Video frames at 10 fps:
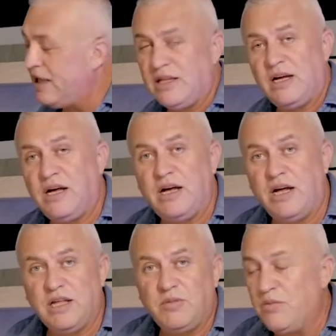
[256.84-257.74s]
a
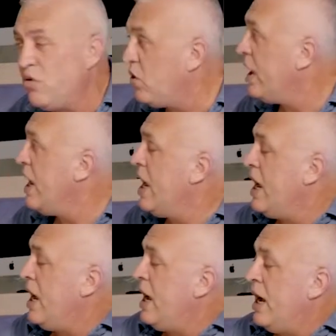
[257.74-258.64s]
little bit more.
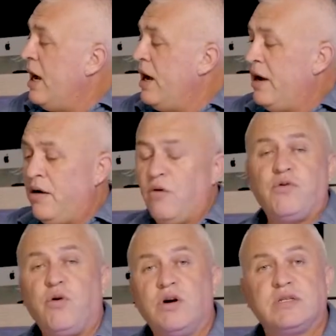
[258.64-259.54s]
Of
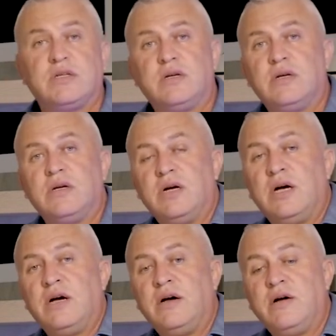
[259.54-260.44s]
course,
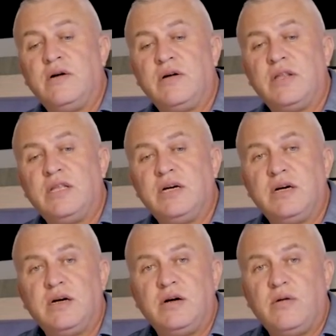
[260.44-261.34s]

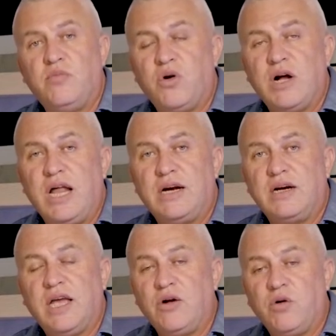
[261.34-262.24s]
the
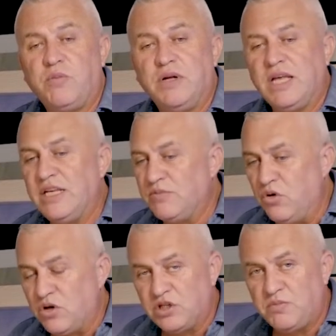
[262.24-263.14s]
Broncolor equipment is
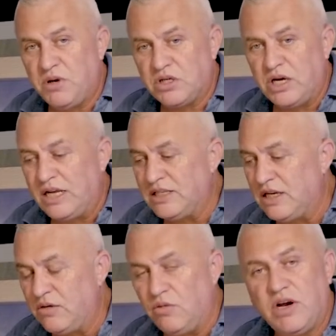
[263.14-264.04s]
more specialized,
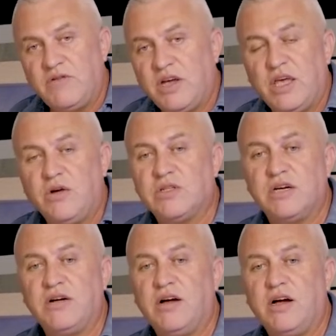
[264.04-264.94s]
and whatever he
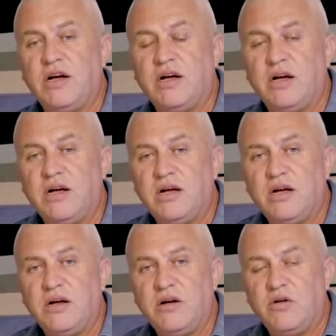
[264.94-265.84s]
using
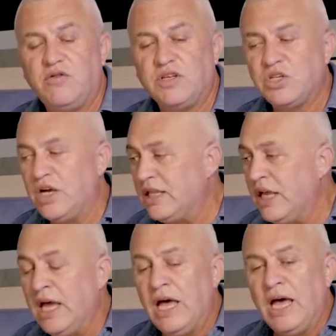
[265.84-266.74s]
on this shot
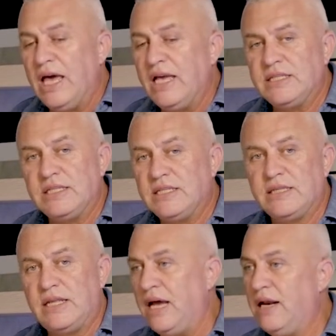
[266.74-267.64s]
is,
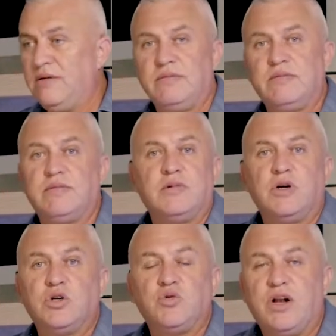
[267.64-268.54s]
I don't know,
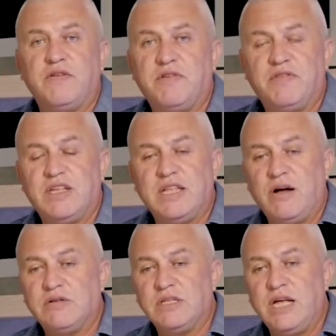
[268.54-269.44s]

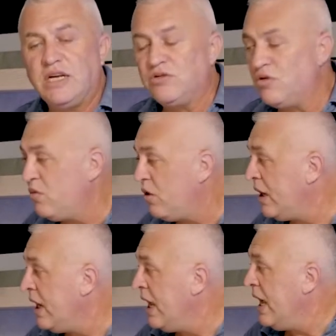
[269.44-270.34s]
$12,000-$15,000 or more,
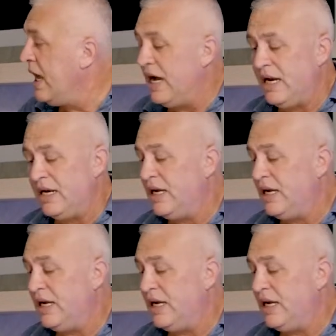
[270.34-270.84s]
and